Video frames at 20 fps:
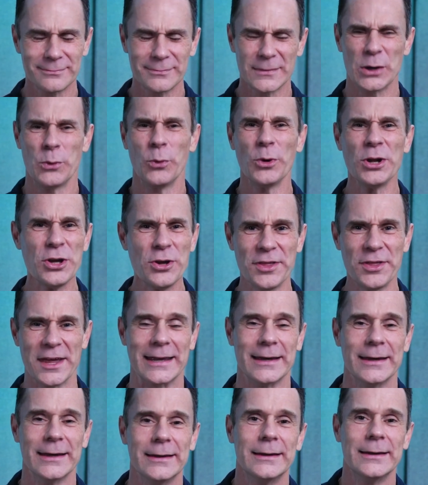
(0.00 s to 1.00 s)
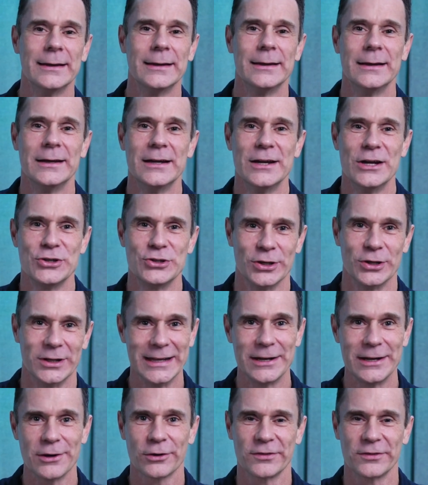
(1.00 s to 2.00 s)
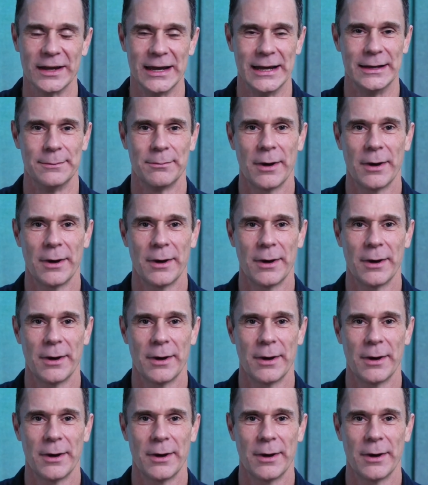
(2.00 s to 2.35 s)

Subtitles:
What do you think? Should leaders in